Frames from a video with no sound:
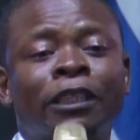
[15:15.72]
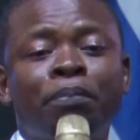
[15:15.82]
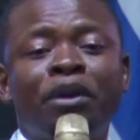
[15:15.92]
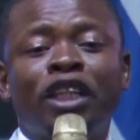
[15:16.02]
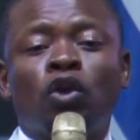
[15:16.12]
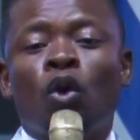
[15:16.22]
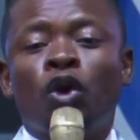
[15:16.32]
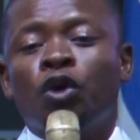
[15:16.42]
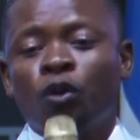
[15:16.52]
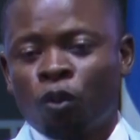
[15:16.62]
spirit
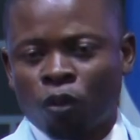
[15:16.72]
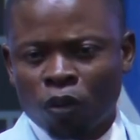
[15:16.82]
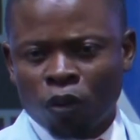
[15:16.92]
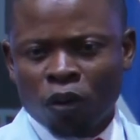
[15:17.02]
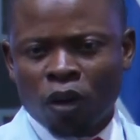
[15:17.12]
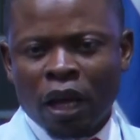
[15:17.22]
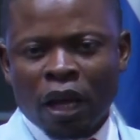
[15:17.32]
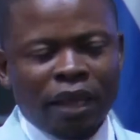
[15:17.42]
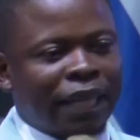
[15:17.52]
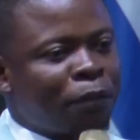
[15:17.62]
on you
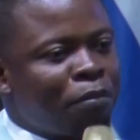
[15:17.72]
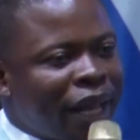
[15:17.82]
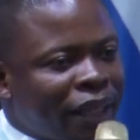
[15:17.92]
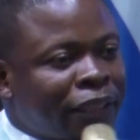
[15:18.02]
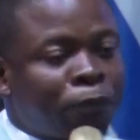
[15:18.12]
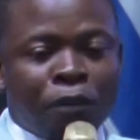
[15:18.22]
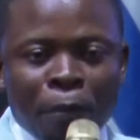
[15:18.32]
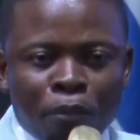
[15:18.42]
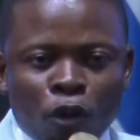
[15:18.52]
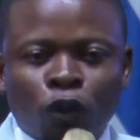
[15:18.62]
makes
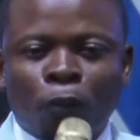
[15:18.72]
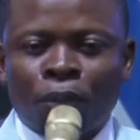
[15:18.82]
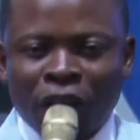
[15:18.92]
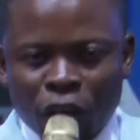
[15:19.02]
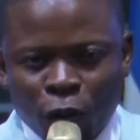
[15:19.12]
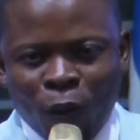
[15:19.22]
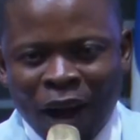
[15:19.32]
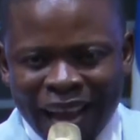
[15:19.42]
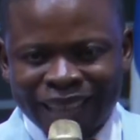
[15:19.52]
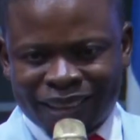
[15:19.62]
people to break your
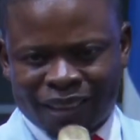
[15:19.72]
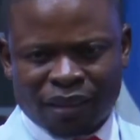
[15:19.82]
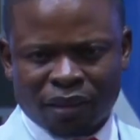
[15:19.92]
heart.